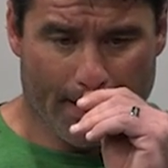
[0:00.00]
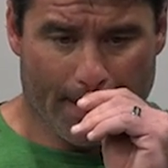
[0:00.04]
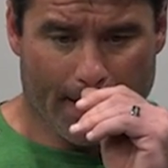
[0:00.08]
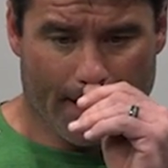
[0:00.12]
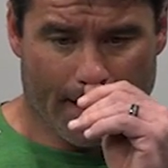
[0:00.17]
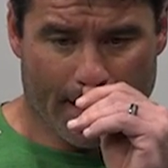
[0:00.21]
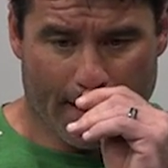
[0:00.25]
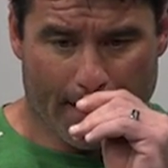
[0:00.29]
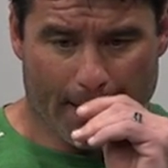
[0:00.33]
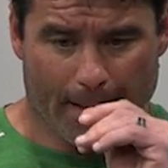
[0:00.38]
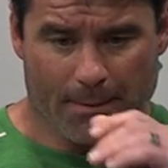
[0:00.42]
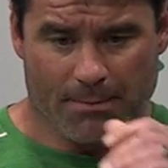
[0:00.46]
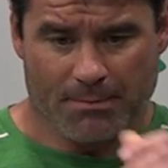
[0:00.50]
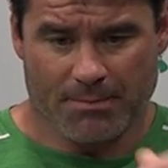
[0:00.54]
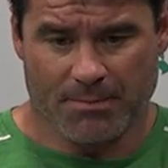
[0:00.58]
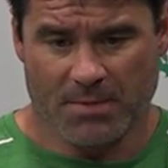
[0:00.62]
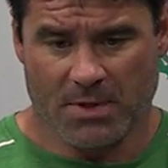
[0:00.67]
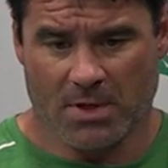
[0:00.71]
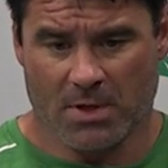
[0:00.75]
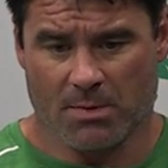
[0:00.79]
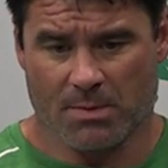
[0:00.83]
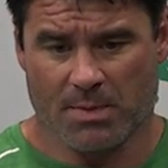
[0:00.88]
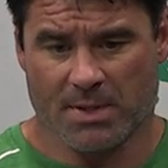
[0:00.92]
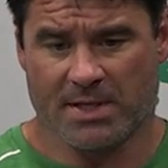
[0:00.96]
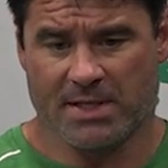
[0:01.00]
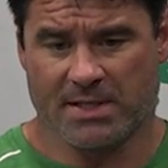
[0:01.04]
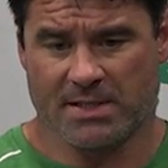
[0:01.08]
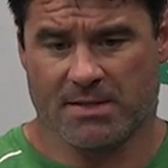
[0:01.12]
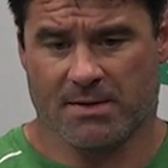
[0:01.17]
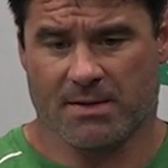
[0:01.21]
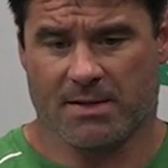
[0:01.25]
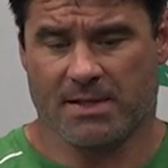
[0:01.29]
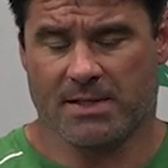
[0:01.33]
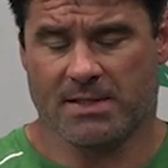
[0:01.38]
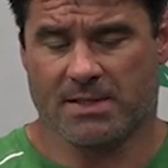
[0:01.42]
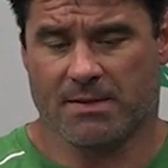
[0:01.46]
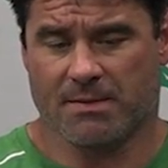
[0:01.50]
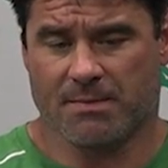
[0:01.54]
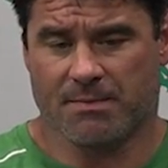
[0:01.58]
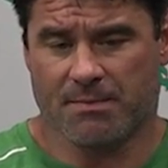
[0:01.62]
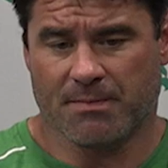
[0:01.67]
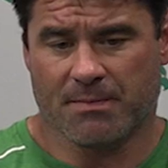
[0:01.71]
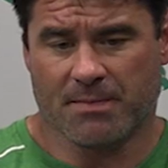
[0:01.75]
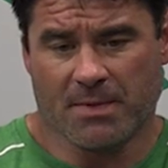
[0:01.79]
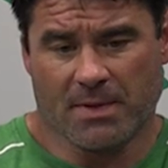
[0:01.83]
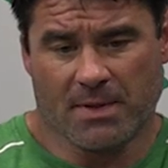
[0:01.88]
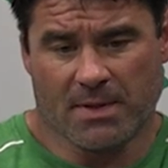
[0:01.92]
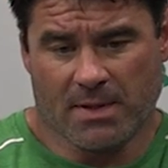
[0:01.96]
But he's a
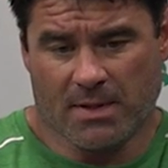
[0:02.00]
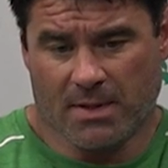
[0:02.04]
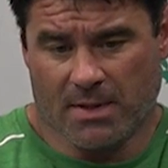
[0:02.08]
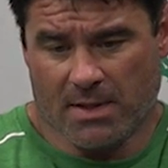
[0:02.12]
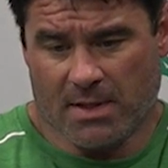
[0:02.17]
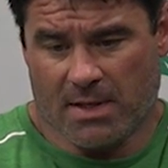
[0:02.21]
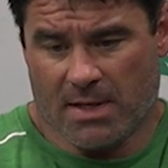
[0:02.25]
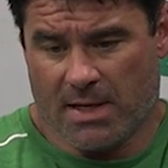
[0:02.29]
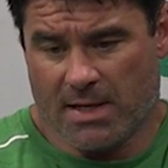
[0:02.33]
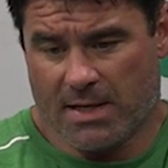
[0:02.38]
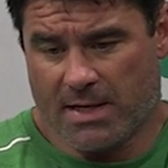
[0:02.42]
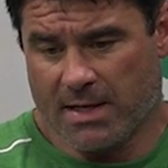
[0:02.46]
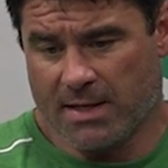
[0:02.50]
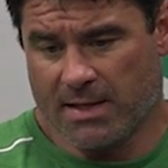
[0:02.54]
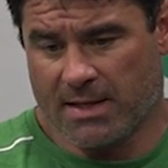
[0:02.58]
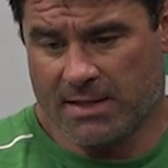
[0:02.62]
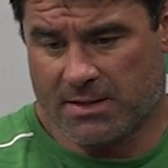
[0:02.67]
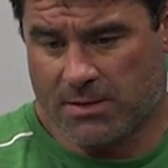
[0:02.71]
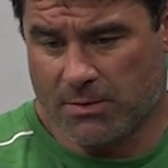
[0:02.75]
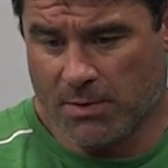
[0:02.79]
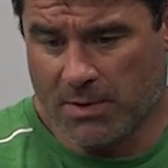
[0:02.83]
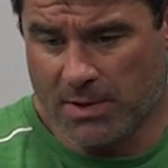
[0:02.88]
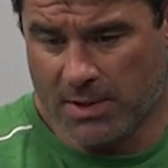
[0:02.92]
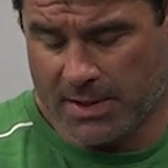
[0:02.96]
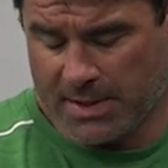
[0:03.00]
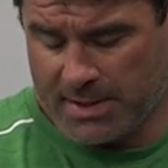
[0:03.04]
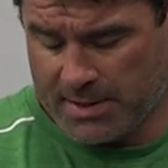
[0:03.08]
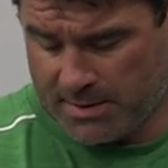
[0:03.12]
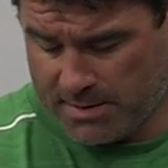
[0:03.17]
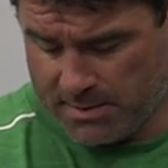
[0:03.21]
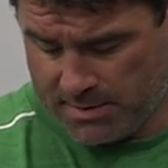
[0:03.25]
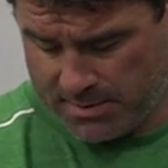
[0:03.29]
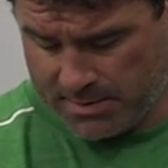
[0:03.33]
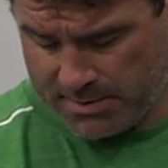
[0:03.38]
kid that's really,